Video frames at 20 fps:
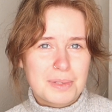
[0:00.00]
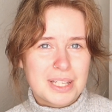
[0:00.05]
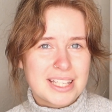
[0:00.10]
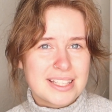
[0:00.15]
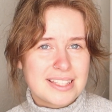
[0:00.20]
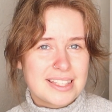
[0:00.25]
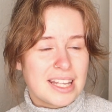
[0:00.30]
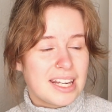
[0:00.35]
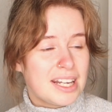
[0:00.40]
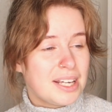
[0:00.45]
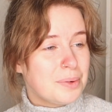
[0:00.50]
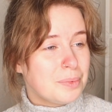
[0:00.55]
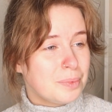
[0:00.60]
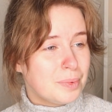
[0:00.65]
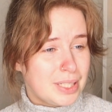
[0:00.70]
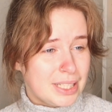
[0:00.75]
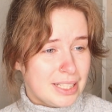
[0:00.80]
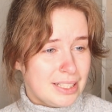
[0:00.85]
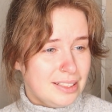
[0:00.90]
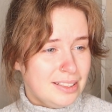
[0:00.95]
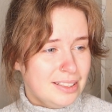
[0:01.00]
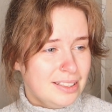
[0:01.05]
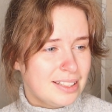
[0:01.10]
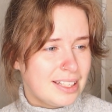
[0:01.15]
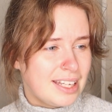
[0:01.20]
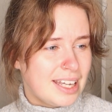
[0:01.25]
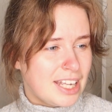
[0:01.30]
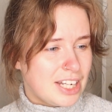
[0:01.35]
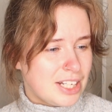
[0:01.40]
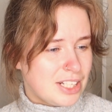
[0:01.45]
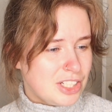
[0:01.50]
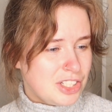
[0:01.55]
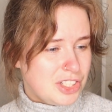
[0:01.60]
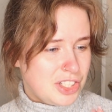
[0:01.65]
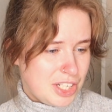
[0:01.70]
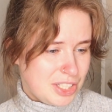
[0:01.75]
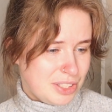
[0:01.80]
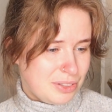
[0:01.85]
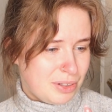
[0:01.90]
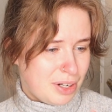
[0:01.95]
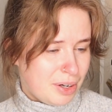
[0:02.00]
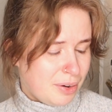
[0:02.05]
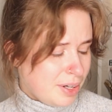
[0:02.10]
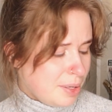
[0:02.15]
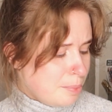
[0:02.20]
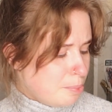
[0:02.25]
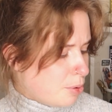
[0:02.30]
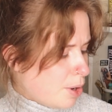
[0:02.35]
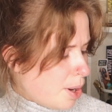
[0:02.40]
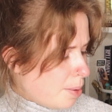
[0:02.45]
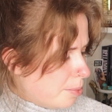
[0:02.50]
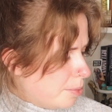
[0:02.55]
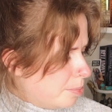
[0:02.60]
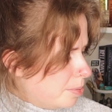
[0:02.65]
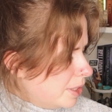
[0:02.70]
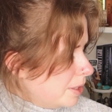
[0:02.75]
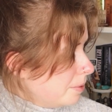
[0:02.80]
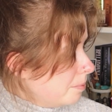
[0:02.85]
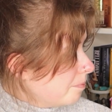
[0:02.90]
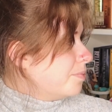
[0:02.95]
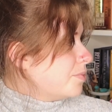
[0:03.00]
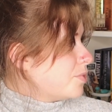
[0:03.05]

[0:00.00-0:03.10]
because then I will in January probably.